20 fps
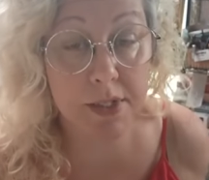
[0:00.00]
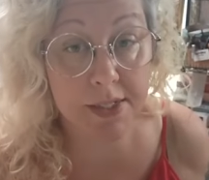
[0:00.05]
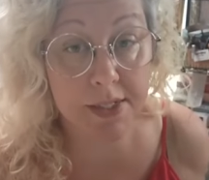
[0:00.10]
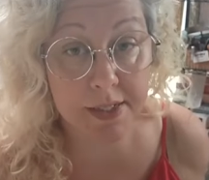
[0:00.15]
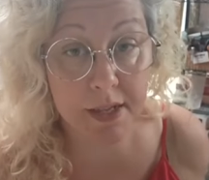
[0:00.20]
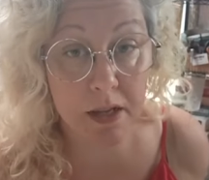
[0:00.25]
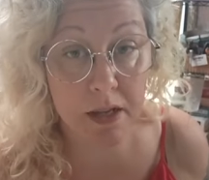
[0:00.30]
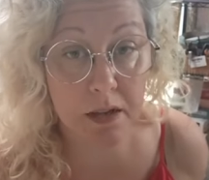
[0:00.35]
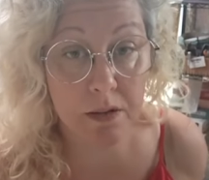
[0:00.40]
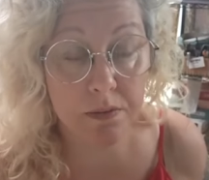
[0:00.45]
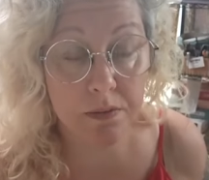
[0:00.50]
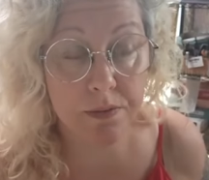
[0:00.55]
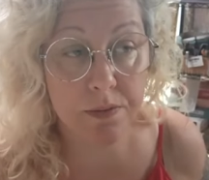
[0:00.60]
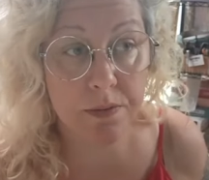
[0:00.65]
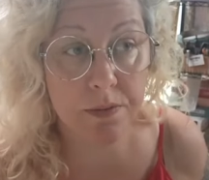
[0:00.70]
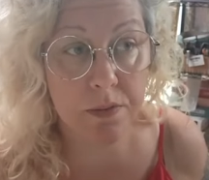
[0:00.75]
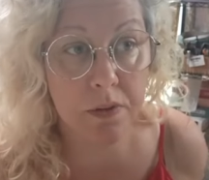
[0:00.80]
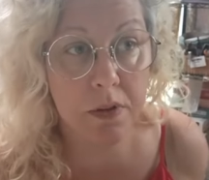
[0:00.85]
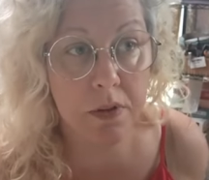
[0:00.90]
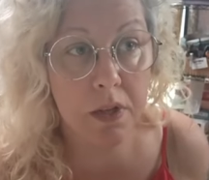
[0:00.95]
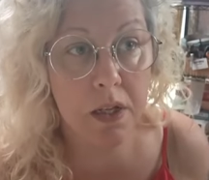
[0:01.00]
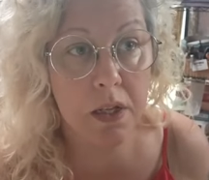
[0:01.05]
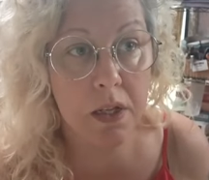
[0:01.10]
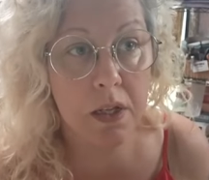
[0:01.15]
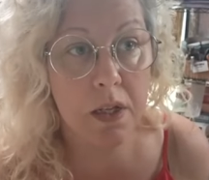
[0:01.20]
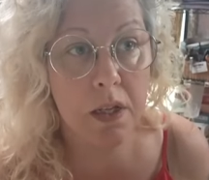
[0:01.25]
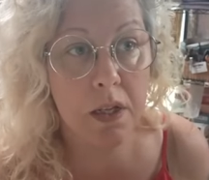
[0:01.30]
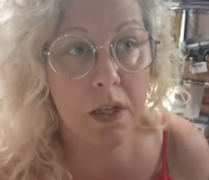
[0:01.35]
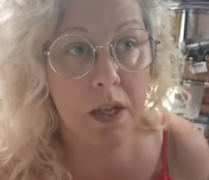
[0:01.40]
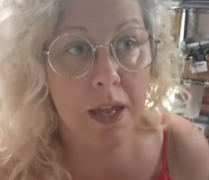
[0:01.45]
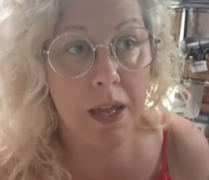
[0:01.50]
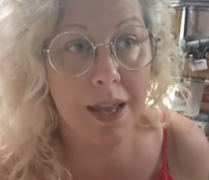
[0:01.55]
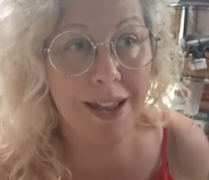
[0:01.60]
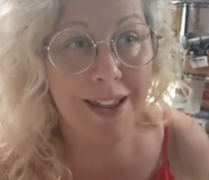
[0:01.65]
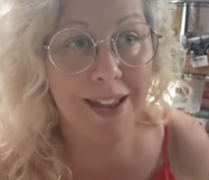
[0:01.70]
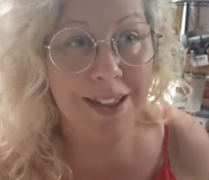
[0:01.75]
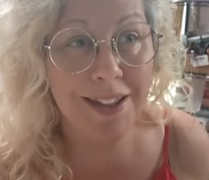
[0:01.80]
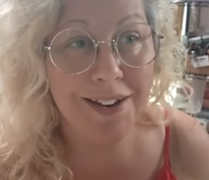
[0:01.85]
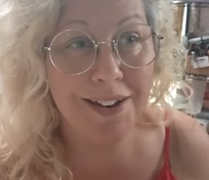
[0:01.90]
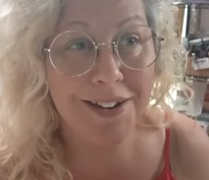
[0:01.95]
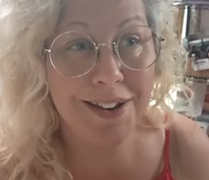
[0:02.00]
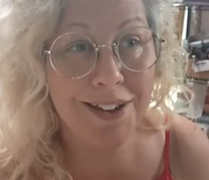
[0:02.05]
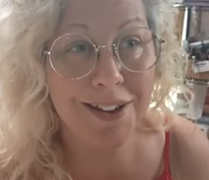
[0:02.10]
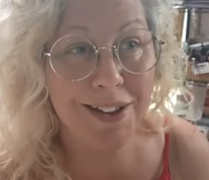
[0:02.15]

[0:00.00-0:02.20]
self and